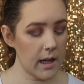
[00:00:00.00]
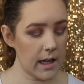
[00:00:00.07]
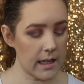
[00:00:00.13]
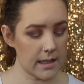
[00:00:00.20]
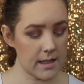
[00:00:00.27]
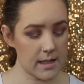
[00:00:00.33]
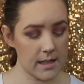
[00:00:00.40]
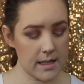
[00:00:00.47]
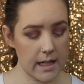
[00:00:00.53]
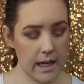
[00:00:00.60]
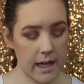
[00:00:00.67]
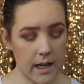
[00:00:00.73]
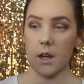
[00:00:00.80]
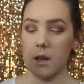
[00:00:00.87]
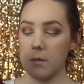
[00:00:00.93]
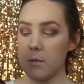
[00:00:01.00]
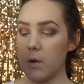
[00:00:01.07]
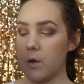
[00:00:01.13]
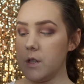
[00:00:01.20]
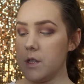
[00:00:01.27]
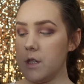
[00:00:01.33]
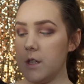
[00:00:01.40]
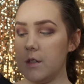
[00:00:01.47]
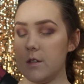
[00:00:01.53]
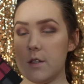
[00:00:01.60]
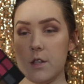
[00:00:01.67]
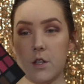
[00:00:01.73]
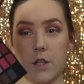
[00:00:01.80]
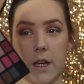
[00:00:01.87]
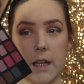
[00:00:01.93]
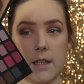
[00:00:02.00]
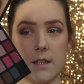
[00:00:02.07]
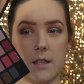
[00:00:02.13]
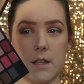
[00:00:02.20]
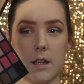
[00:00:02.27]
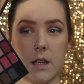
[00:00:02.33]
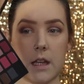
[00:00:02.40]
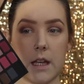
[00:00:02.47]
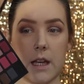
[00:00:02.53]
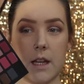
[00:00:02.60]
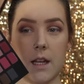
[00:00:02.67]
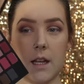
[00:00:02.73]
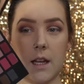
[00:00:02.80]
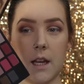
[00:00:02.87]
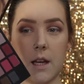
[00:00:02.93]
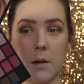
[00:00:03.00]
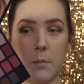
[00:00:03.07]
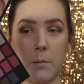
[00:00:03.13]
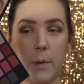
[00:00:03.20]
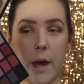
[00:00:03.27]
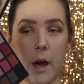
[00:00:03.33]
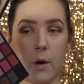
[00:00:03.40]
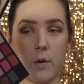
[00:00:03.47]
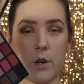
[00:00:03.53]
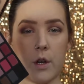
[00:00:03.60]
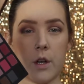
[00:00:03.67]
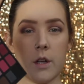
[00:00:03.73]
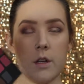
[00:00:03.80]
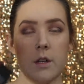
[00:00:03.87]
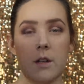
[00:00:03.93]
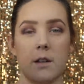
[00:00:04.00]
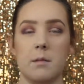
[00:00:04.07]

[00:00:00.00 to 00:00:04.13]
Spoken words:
Instead, I'm going to use the shades Linen and Powder,